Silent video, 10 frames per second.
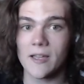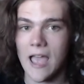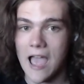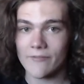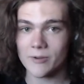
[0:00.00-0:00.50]

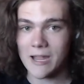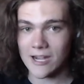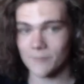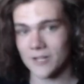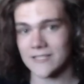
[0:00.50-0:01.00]
Having my
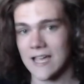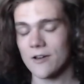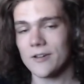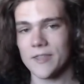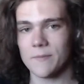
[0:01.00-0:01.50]
AirPods
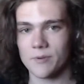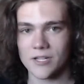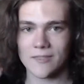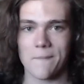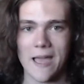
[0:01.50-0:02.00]
out and then
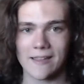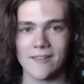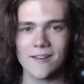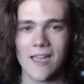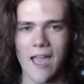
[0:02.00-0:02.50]
putting them back in,